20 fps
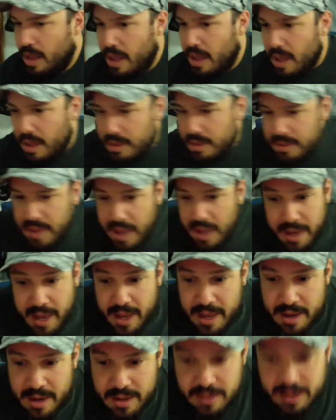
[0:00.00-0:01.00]
they
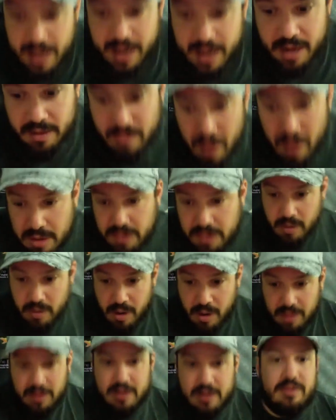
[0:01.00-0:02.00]
can talk to
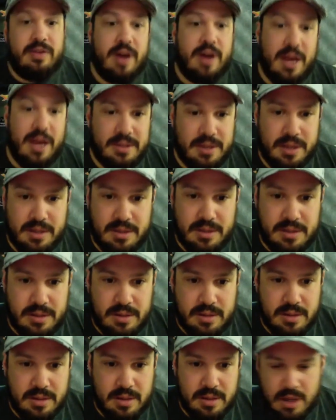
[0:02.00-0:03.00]
other devices,
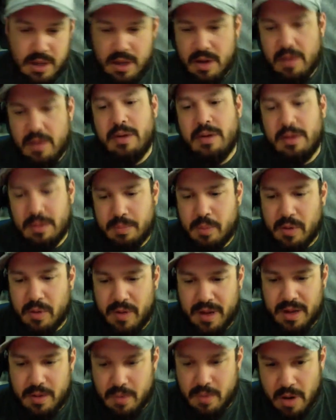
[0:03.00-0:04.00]

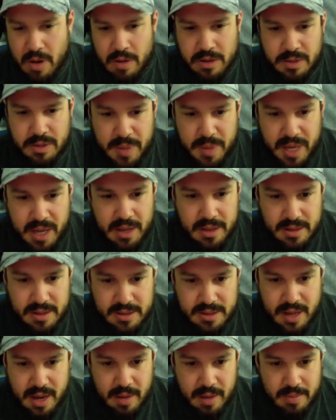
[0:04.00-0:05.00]
provided that we're all speaking the
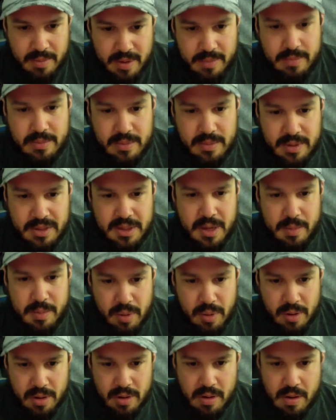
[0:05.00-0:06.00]
same
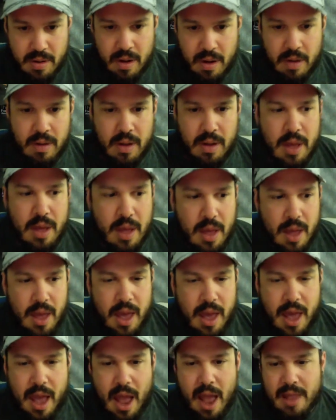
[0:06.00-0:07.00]
protocol,
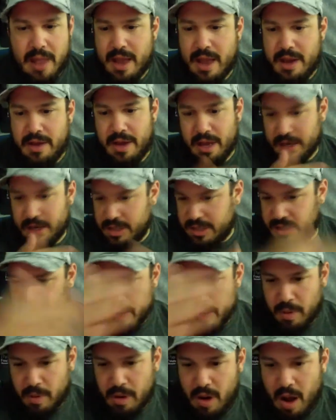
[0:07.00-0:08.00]
and then you can just
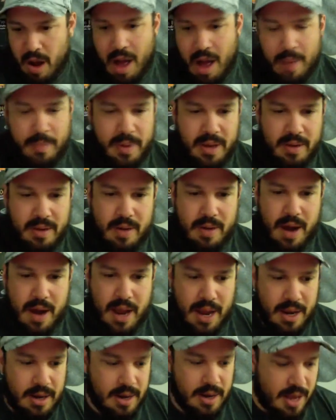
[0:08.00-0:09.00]
keep on hopping,
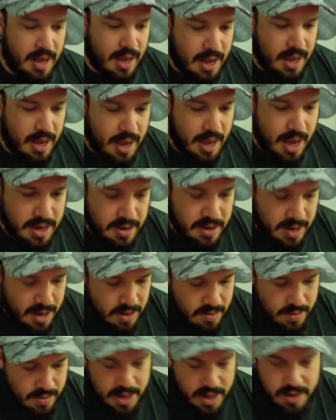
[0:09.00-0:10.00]
right? And you can
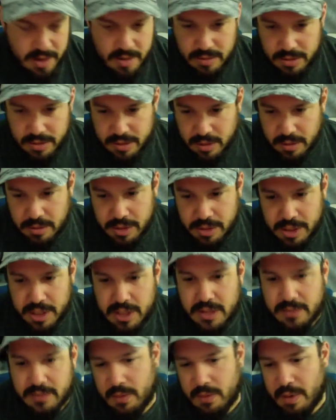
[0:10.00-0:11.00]
create your own
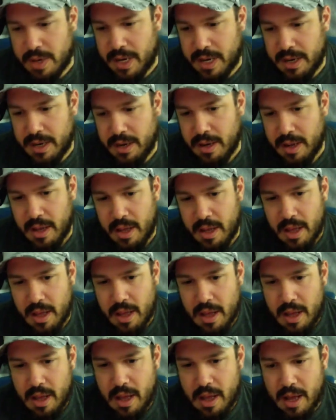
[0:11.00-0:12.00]
solutions for it.
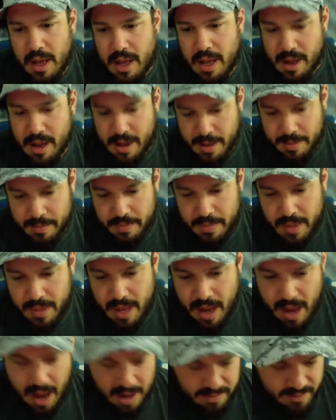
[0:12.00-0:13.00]

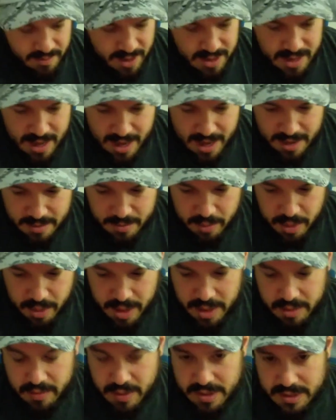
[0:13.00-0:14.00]
I find that pretty
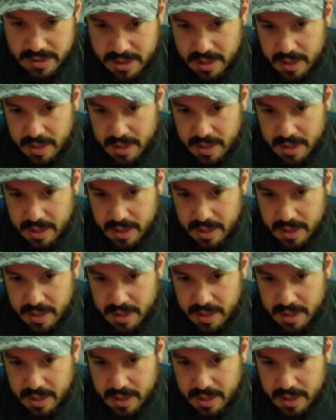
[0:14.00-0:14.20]
interesting,